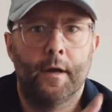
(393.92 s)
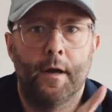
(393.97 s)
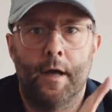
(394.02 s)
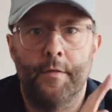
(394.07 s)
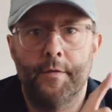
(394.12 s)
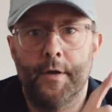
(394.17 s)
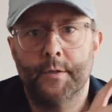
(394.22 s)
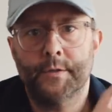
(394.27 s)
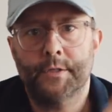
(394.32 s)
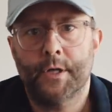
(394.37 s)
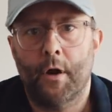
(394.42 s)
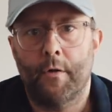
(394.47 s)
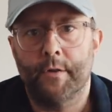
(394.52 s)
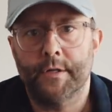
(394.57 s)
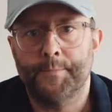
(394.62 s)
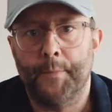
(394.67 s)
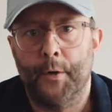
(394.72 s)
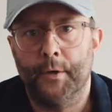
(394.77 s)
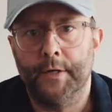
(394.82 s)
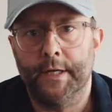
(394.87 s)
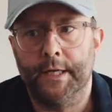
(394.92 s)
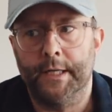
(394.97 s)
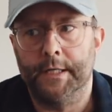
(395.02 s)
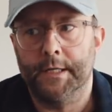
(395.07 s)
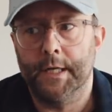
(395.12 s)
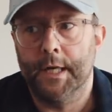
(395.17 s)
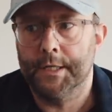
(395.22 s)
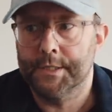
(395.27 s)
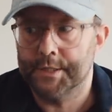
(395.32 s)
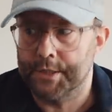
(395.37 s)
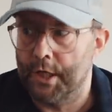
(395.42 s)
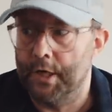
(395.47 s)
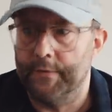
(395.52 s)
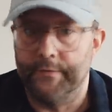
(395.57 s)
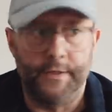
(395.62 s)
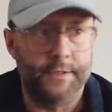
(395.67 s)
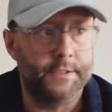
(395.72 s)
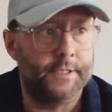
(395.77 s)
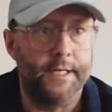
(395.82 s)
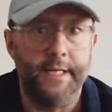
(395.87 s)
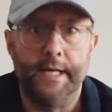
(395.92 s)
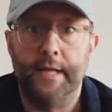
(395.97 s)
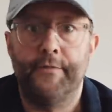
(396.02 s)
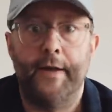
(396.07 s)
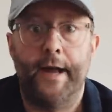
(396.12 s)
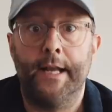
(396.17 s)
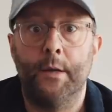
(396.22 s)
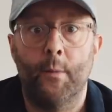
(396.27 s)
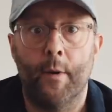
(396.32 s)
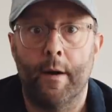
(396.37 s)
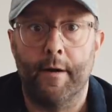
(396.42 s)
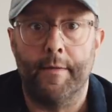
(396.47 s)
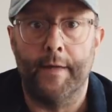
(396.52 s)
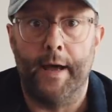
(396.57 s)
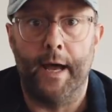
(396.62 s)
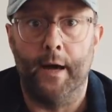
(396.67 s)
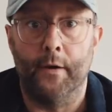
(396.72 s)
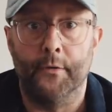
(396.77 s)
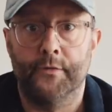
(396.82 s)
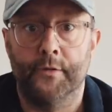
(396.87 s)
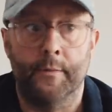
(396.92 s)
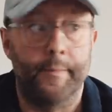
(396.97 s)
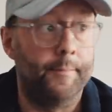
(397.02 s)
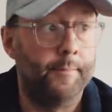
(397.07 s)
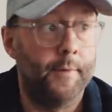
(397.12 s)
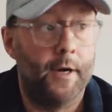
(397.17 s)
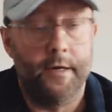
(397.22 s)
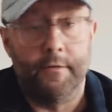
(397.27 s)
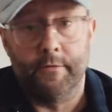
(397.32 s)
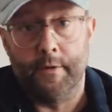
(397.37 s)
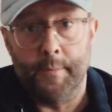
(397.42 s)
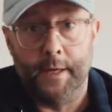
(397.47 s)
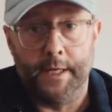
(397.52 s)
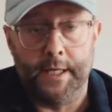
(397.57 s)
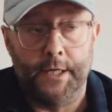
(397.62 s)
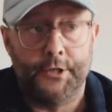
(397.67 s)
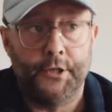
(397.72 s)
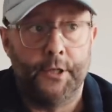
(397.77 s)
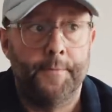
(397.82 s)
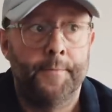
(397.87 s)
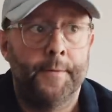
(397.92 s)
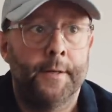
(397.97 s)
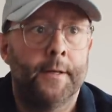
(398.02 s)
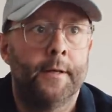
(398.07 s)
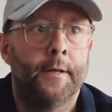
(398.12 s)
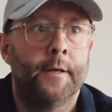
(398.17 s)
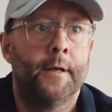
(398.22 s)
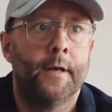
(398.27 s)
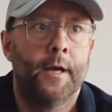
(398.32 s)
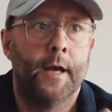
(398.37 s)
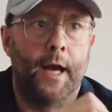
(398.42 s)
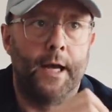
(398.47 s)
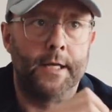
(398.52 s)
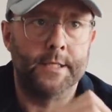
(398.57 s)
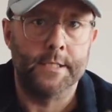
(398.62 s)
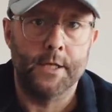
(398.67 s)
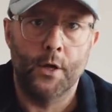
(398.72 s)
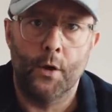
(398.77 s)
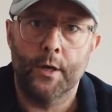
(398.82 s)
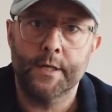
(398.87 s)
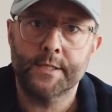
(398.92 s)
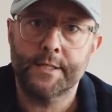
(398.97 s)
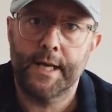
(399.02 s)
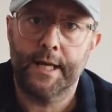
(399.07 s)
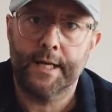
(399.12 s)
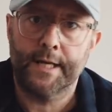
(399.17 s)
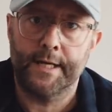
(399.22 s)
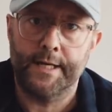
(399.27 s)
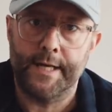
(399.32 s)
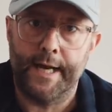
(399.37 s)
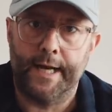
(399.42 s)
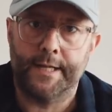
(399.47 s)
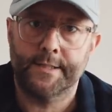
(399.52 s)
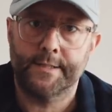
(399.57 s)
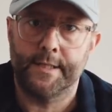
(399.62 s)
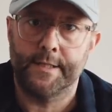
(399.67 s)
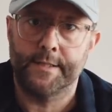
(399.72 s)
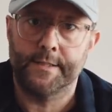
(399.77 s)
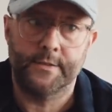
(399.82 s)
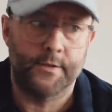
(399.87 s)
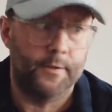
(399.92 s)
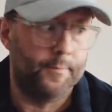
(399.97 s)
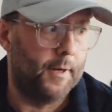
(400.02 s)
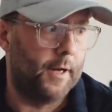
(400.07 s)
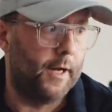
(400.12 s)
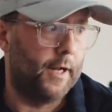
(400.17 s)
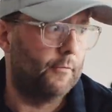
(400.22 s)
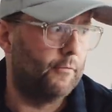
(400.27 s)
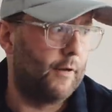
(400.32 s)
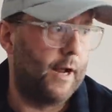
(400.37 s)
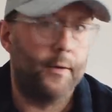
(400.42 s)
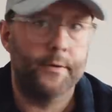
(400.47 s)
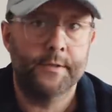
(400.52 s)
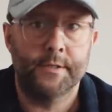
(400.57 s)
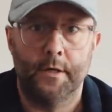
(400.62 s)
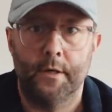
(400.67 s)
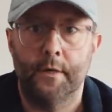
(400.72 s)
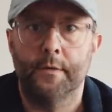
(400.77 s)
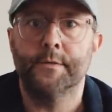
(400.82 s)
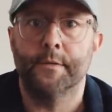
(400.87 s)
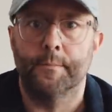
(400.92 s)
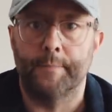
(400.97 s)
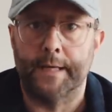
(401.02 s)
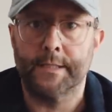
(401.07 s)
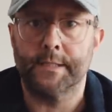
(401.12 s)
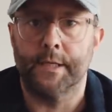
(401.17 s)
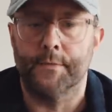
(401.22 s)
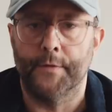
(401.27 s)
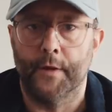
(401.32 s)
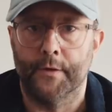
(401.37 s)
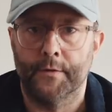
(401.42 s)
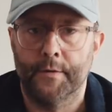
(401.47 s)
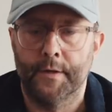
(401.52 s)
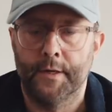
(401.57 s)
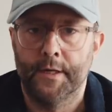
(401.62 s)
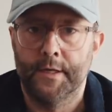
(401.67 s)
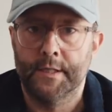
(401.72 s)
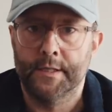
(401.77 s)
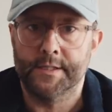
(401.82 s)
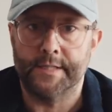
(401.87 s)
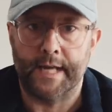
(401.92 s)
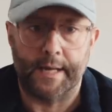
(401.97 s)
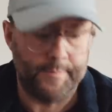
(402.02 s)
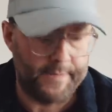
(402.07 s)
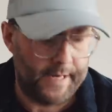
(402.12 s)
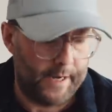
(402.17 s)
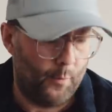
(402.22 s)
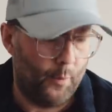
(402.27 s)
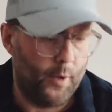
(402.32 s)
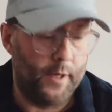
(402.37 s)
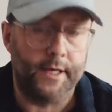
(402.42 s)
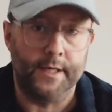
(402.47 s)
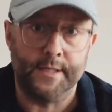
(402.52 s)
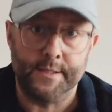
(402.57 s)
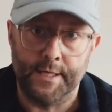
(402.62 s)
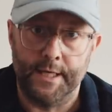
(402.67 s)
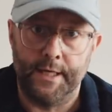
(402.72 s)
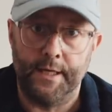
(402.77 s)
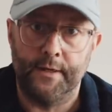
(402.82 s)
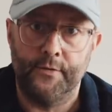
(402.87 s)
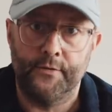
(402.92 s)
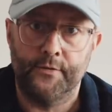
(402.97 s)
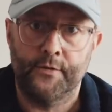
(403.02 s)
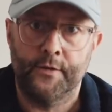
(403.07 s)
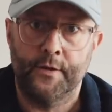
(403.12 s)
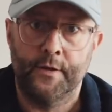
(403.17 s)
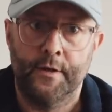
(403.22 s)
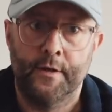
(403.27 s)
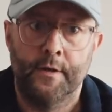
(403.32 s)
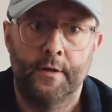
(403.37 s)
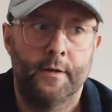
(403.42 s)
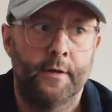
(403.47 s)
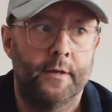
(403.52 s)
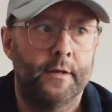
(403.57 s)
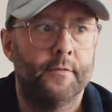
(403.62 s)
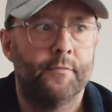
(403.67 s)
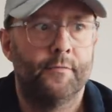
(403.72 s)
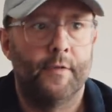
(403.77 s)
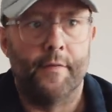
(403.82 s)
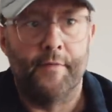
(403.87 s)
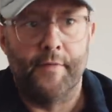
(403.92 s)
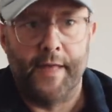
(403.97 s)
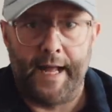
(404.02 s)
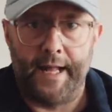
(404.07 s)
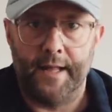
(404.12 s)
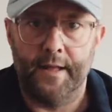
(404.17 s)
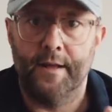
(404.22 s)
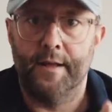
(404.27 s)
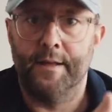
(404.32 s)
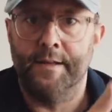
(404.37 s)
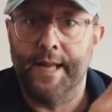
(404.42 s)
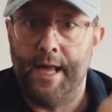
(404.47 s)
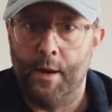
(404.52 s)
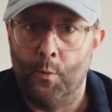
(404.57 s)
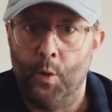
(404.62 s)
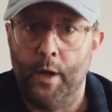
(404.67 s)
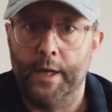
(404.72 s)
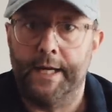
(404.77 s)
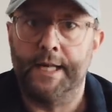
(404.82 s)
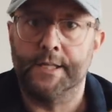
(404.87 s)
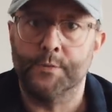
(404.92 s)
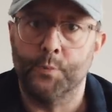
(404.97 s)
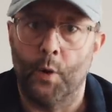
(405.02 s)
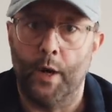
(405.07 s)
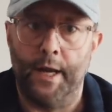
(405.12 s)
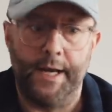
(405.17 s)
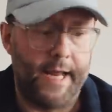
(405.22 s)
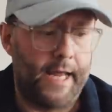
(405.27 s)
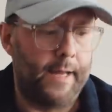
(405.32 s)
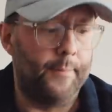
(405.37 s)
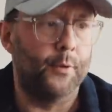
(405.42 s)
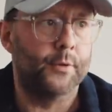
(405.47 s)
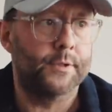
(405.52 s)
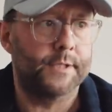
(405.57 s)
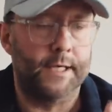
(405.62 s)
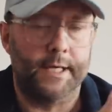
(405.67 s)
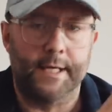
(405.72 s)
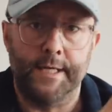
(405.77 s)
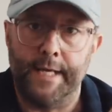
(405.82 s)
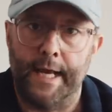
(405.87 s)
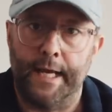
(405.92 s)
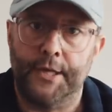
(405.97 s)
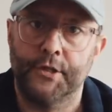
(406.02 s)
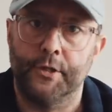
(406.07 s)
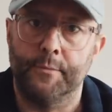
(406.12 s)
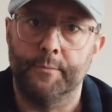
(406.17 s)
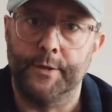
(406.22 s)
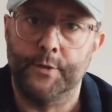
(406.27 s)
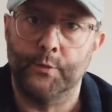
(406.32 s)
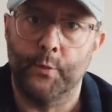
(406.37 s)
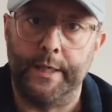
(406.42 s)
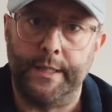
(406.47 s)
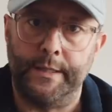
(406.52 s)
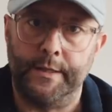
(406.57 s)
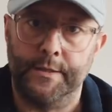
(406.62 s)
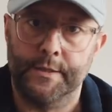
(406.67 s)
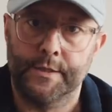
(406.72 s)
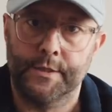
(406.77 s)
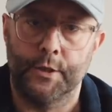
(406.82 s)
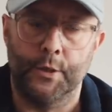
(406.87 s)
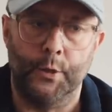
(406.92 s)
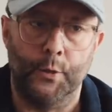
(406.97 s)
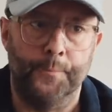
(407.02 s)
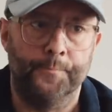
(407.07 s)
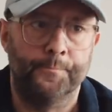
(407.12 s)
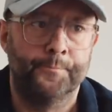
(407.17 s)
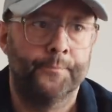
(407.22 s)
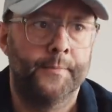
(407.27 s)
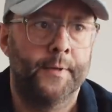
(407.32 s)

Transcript: And those corresponding servers can live anywhere in the house. I mean, mine are in my kitchen. As long as they're connected to my router, so basically on the same network as these, then that network is what enables the connection between the two.